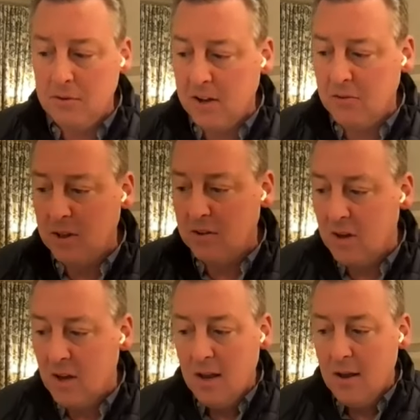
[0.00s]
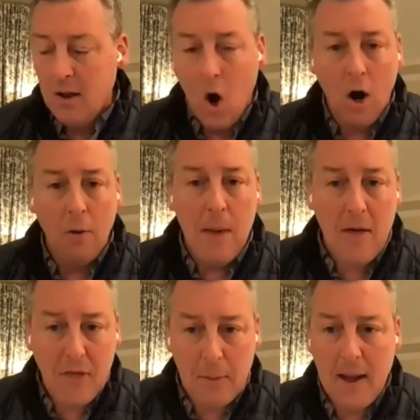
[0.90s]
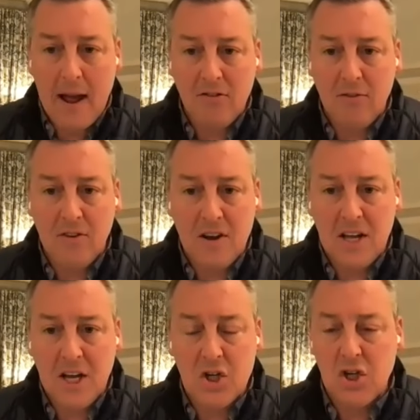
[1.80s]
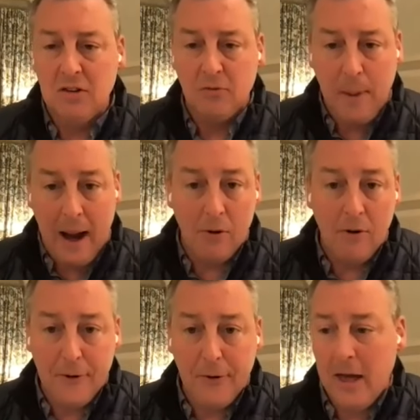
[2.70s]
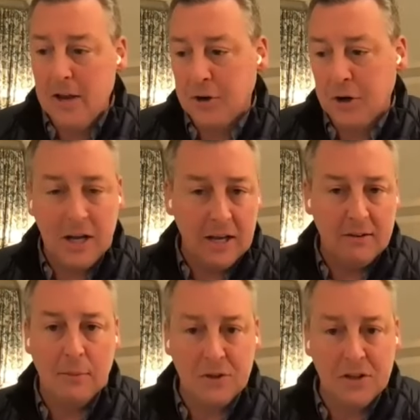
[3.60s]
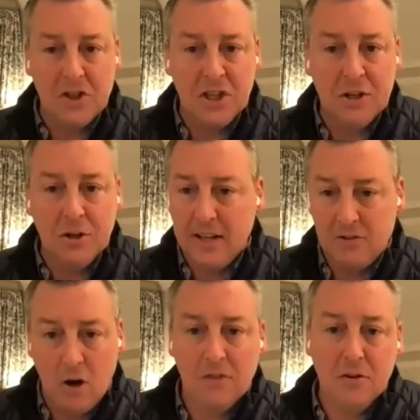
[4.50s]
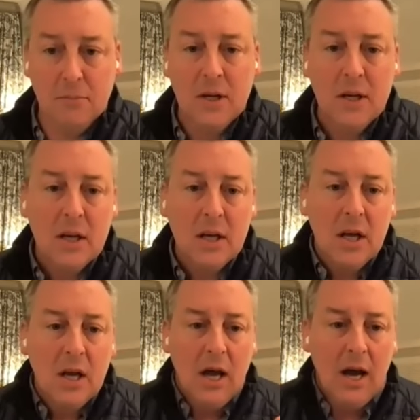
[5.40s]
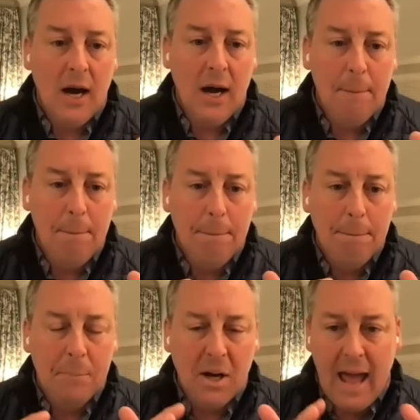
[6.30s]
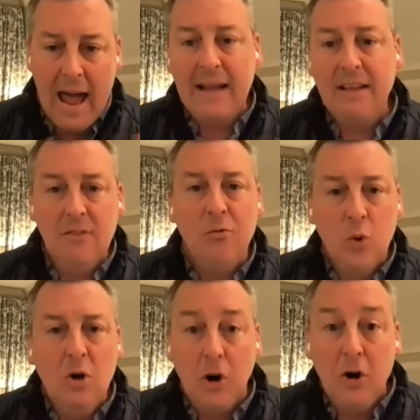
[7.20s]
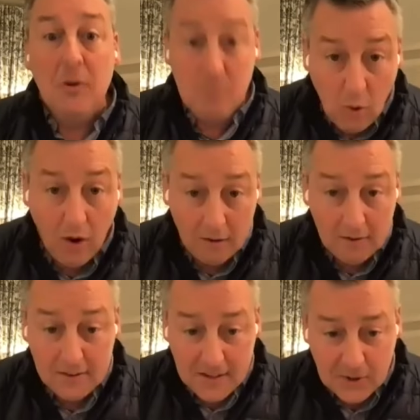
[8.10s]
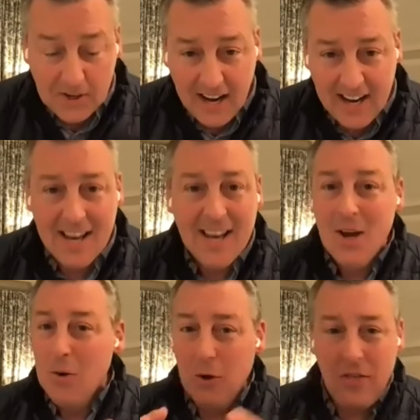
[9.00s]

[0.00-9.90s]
who invest with us, our method of passive syndication is powerful and you're going to get double digit yield. That's awesome. Um, but active will earn more Okay, yeah.